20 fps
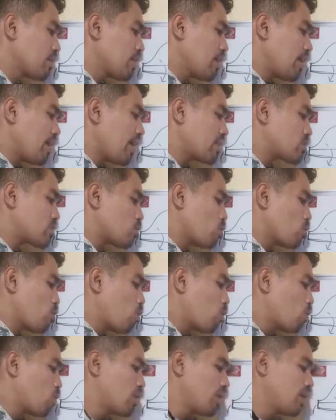
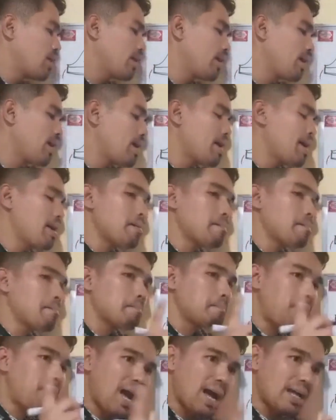HO.
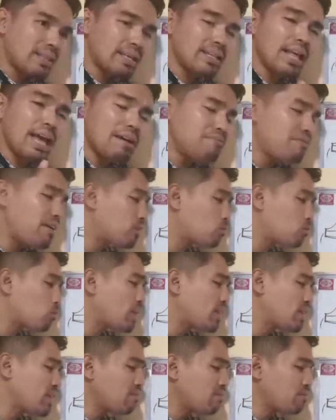But in the event,
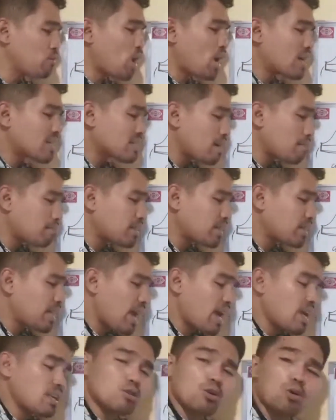what if you accepted
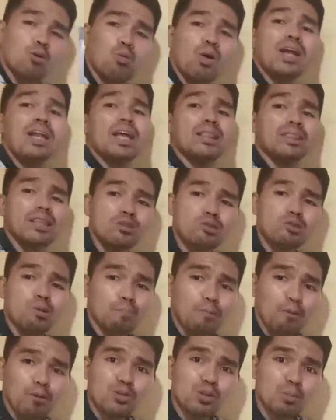the HO when it is
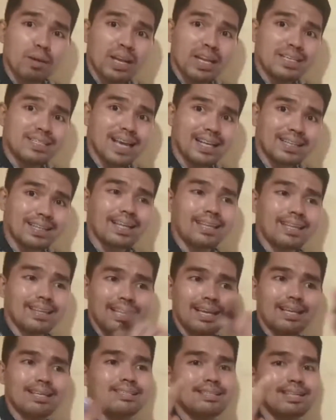supposed to be rejected?
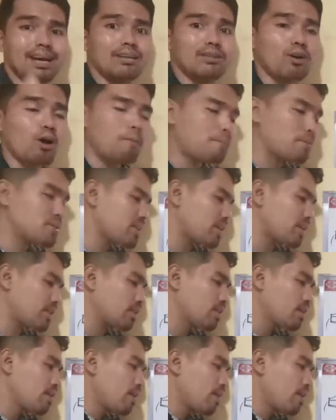That's the opposite.